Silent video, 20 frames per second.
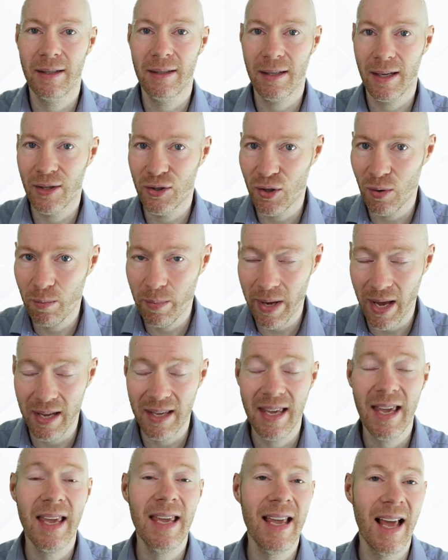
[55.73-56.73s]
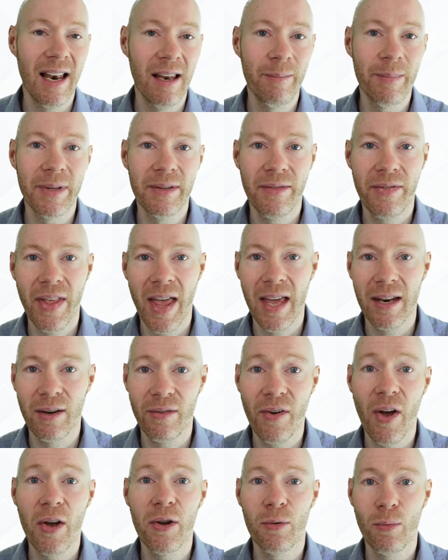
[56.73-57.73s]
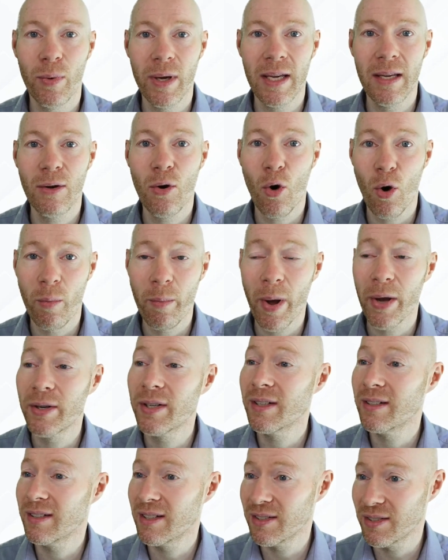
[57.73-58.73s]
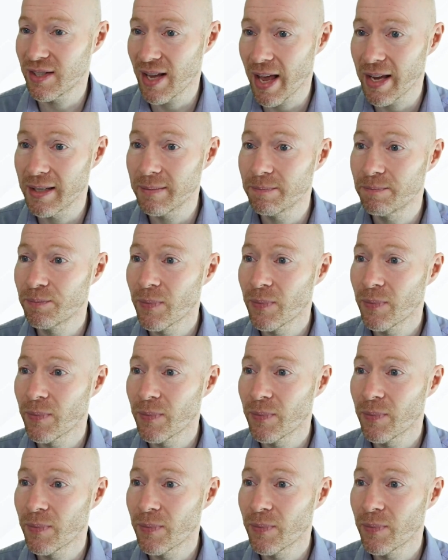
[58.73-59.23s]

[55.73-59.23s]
it should be a key element then of how we go about in design.